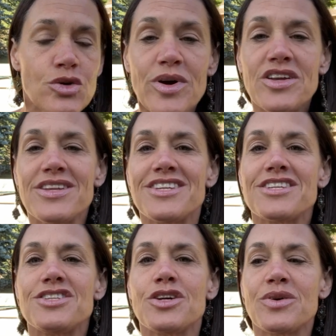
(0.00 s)
what you need
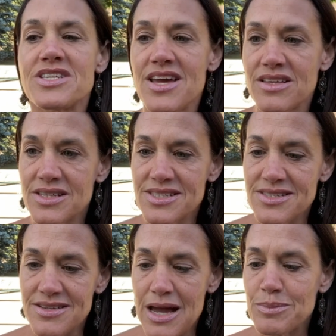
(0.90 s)
to do and take the
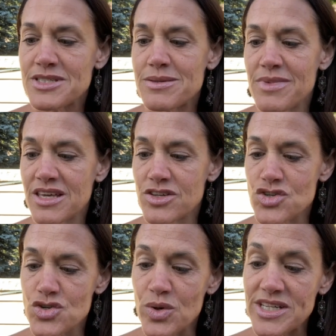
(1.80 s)
steps and make the
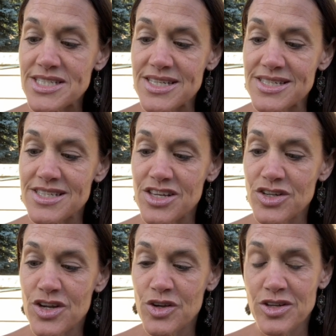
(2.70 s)
choices that you
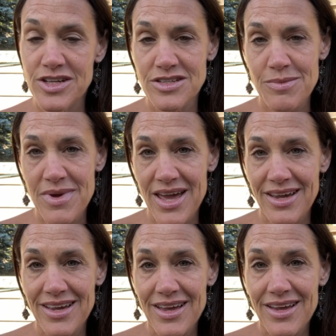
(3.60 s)
know you need to
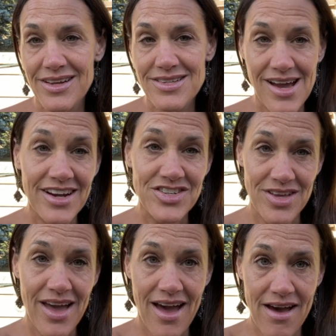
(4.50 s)
make to actually
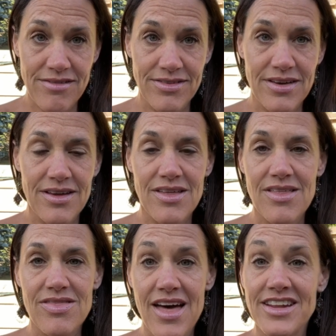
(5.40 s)
have
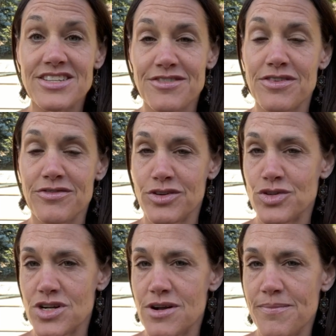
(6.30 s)
that different
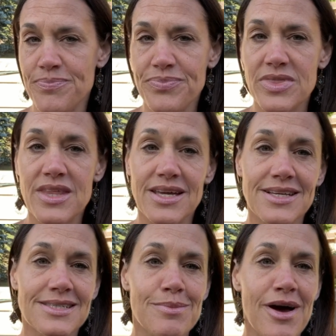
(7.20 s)
future that
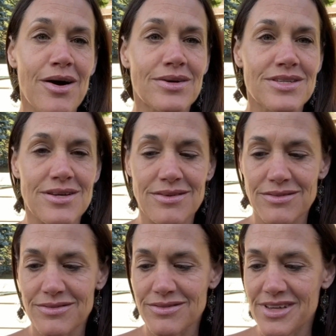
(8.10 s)
is about
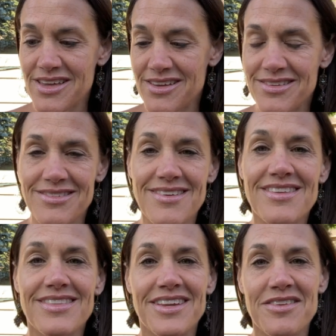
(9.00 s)
ease,
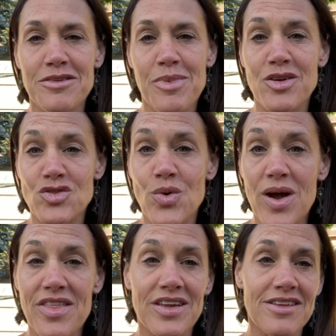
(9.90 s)
that is about
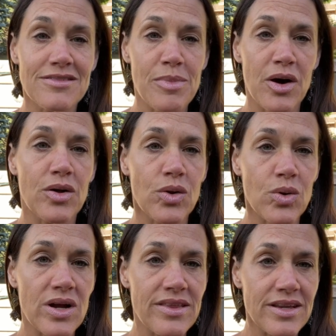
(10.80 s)
joy, that is about
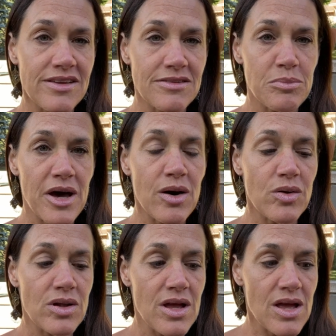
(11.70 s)
glory, that is
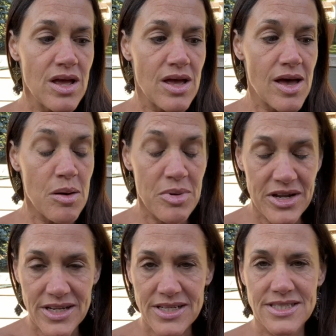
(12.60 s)
about
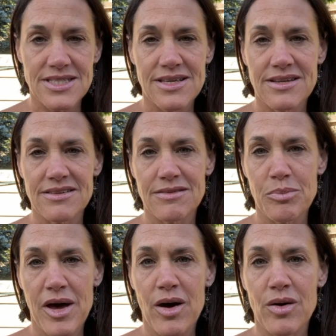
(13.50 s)
abundance, that is
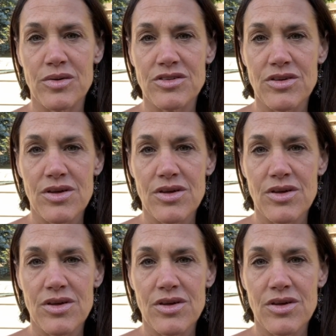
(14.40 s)
about